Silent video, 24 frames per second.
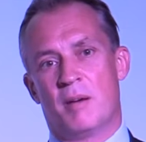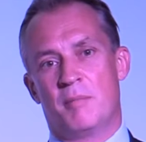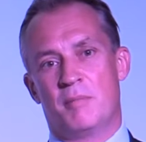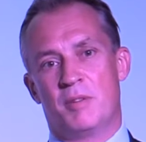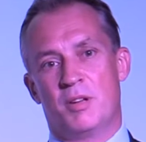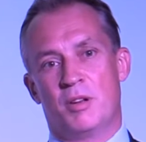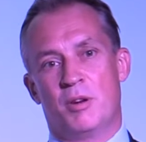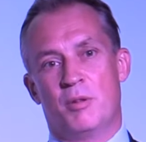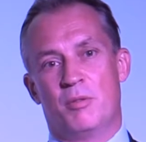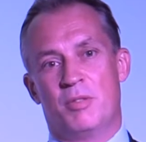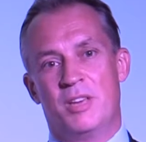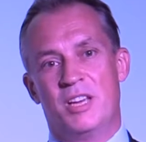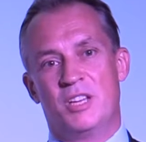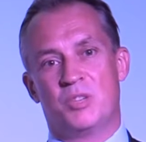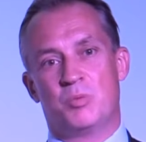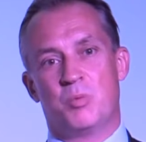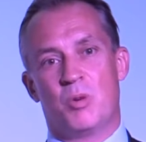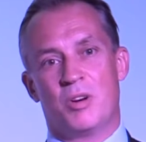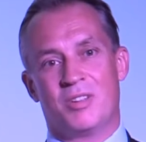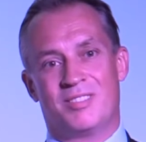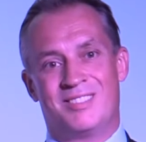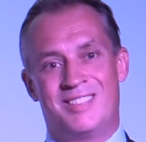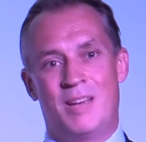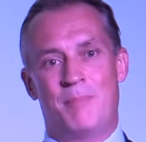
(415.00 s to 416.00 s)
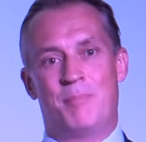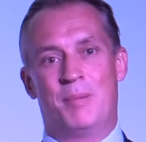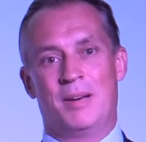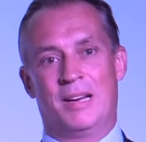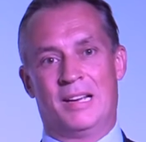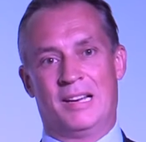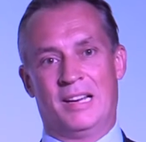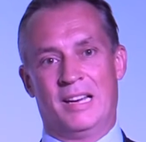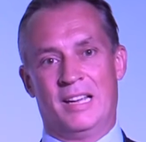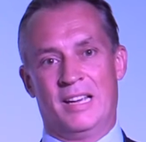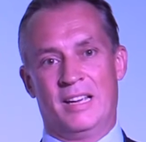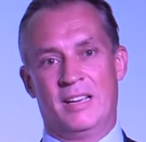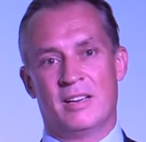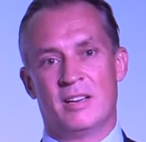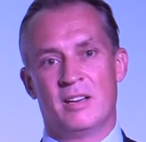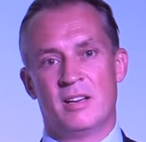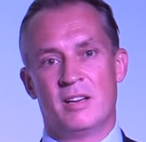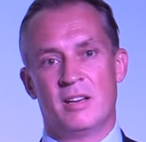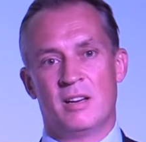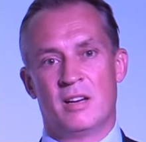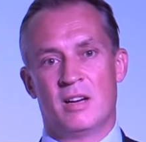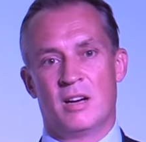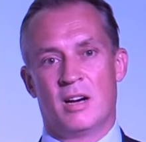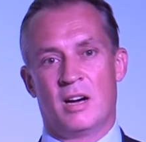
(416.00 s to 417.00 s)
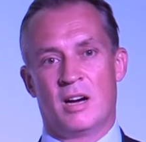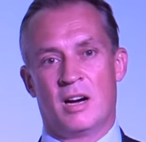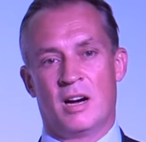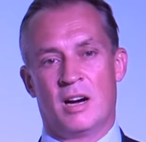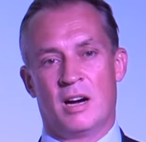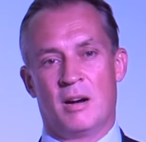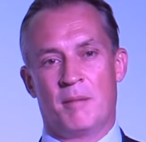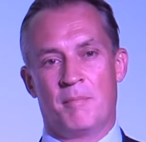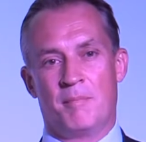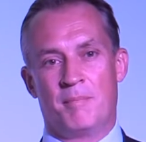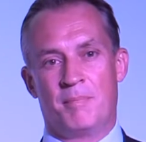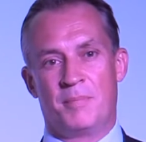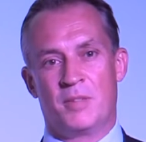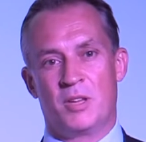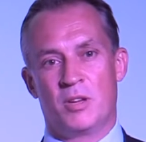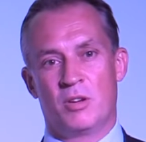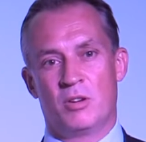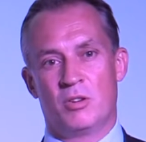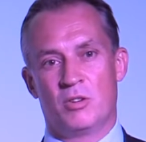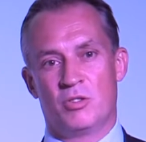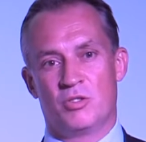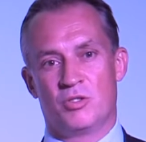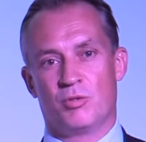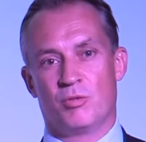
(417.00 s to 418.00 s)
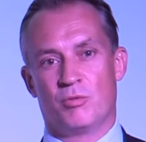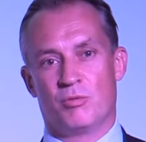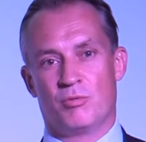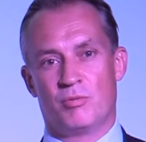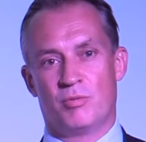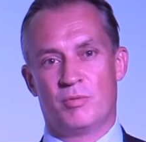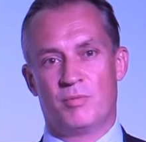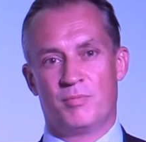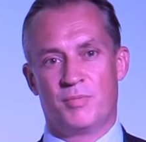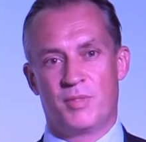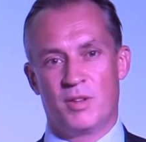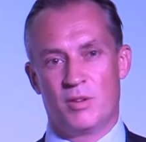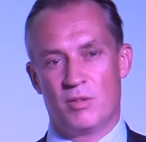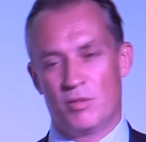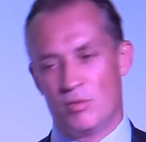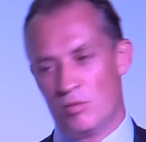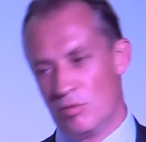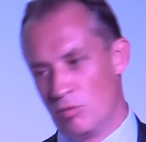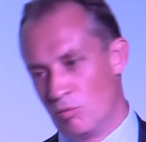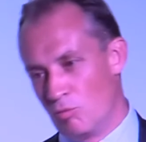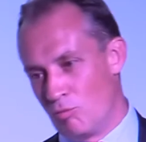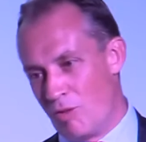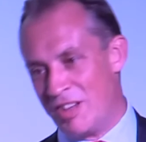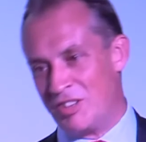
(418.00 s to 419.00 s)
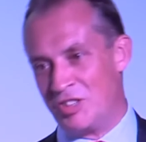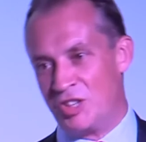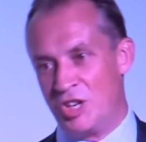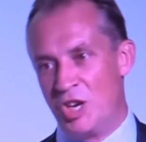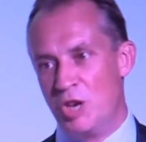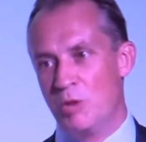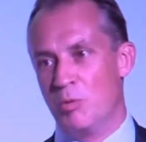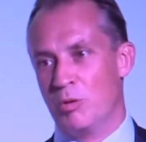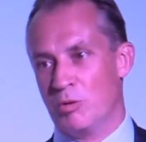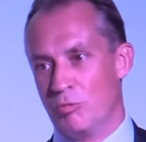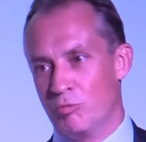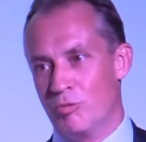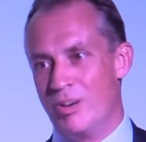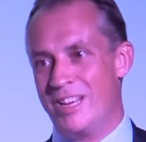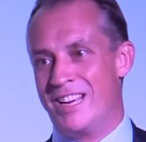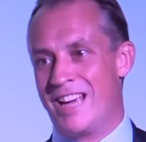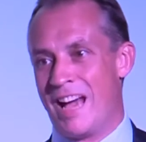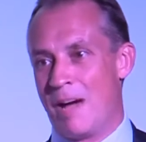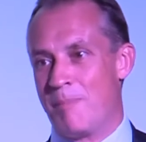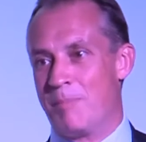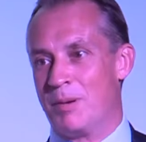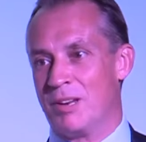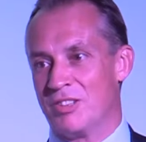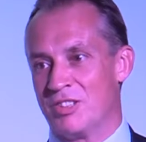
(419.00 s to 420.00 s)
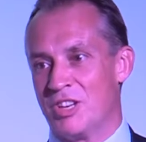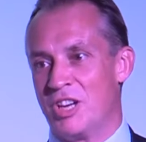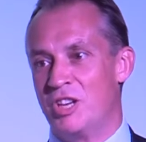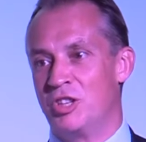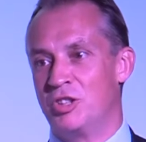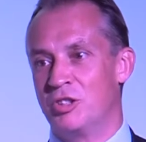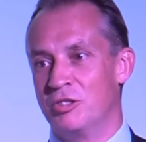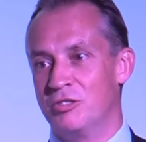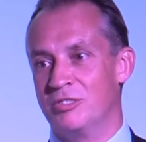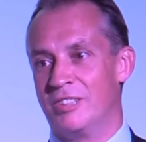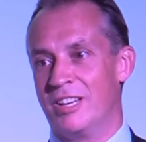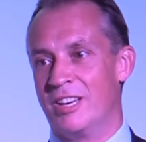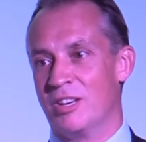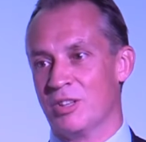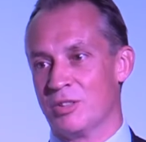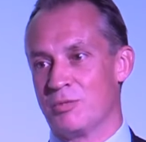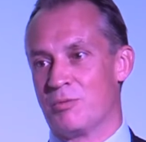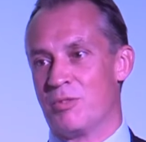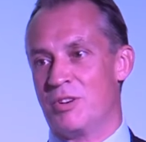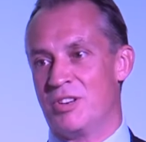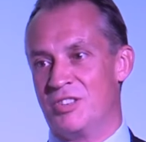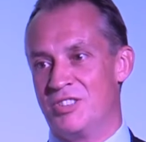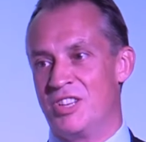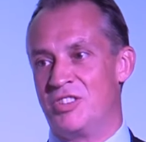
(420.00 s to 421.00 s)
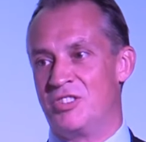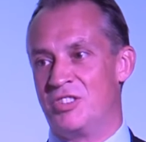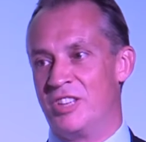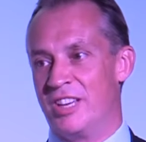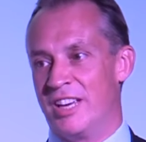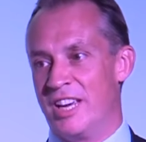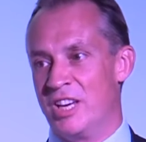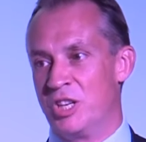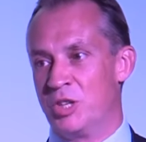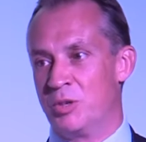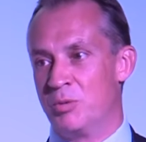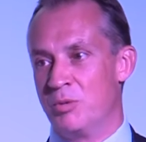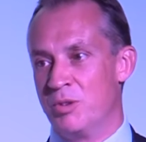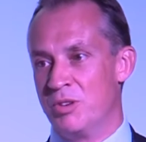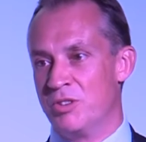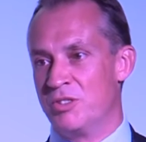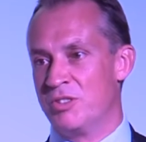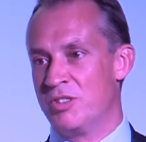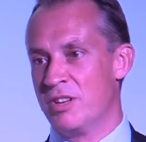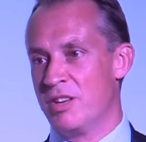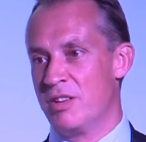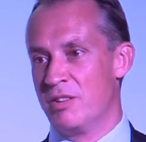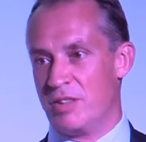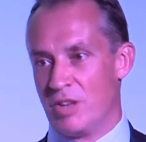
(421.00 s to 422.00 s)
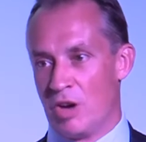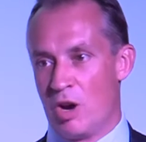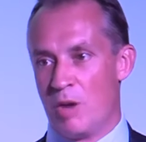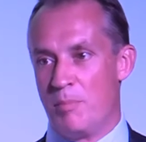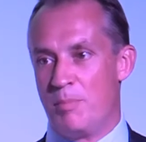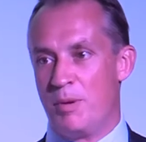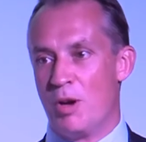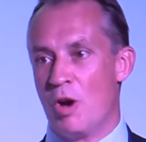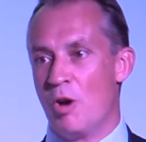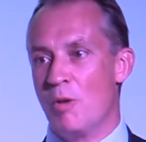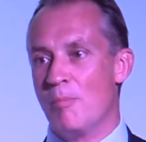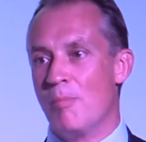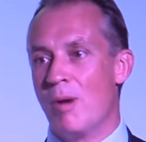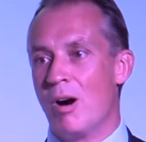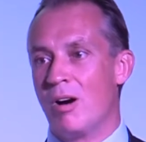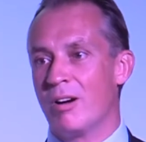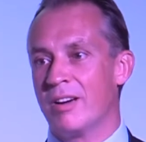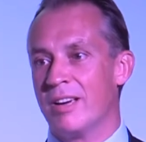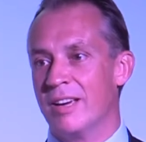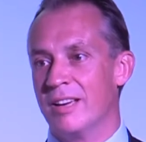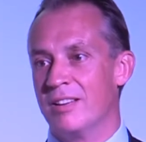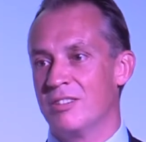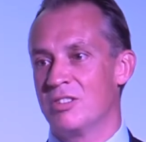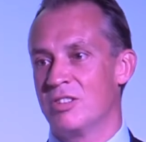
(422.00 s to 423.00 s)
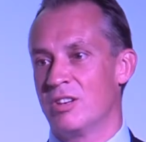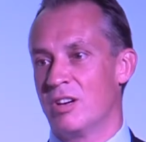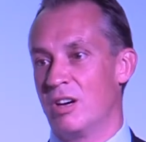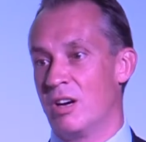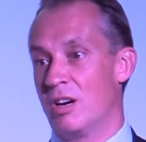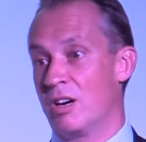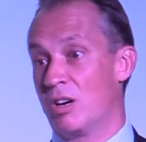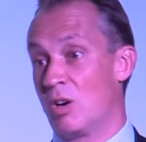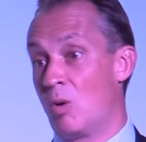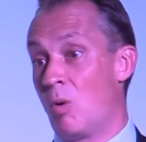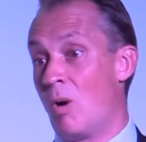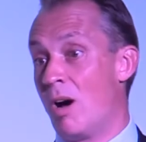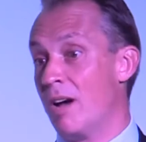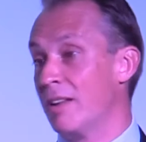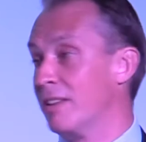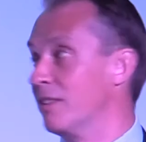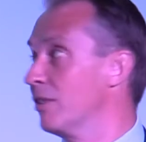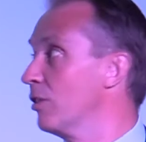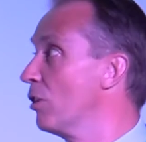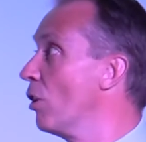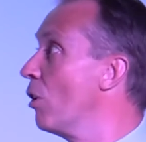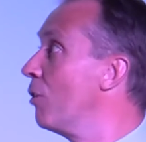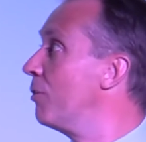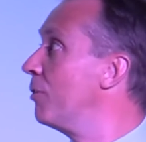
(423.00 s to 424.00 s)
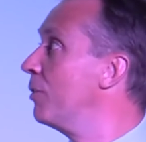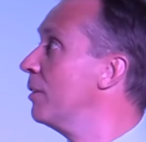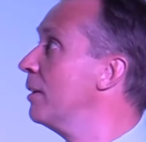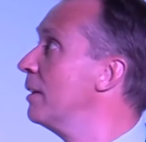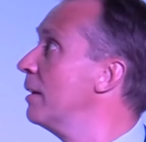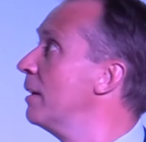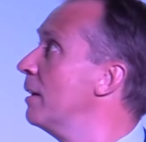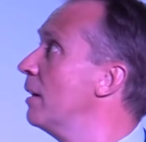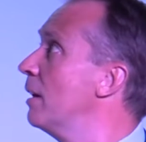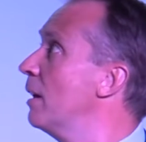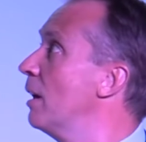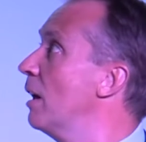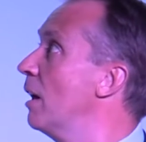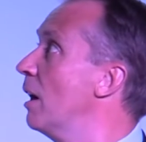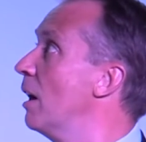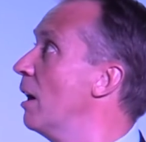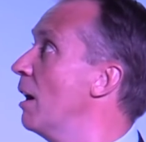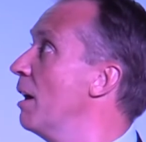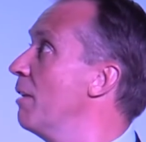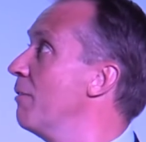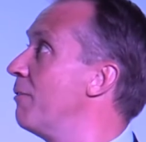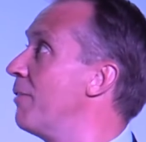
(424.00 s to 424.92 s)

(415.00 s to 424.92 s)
these were typically sort of rescue and recapitalization deals for existing issuers. The IPO market quietened off. In